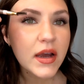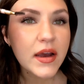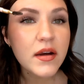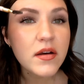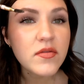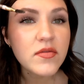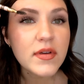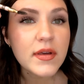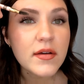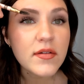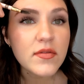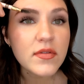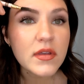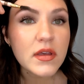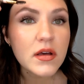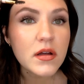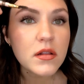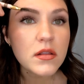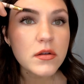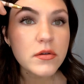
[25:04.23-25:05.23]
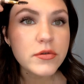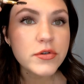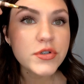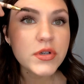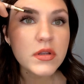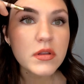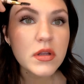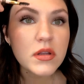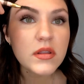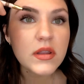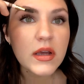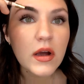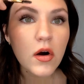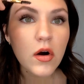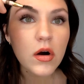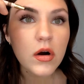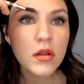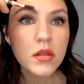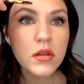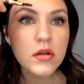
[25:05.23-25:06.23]
kind of give the illusion that they
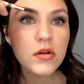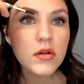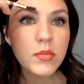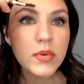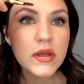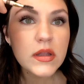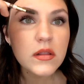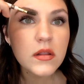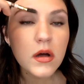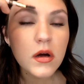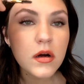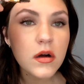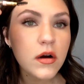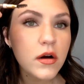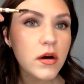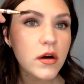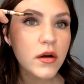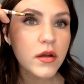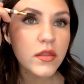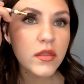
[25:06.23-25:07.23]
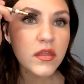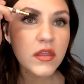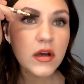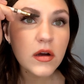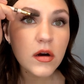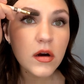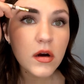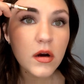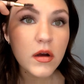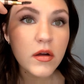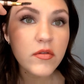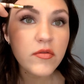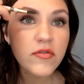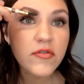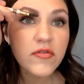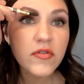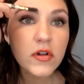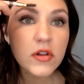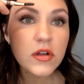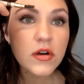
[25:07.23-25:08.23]
are a little bit longer and thicker and
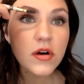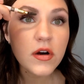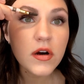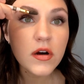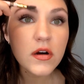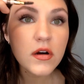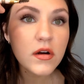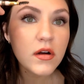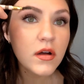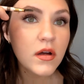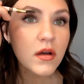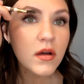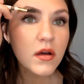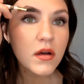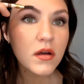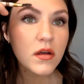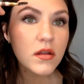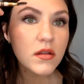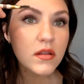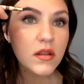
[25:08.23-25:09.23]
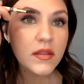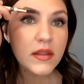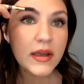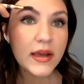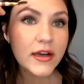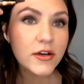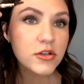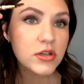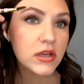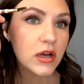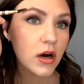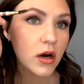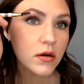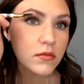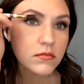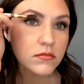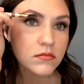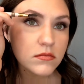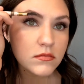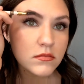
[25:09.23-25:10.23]
fuller than they actually are.